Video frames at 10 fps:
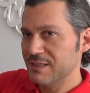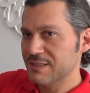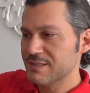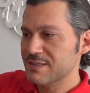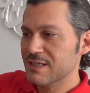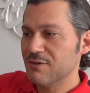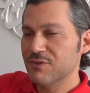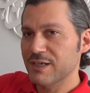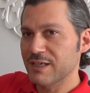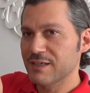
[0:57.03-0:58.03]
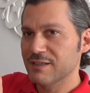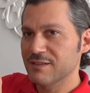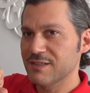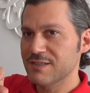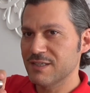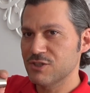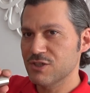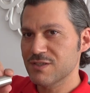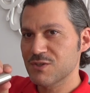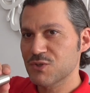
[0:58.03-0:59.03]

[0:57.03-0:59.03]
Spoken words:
it's covering these hinges.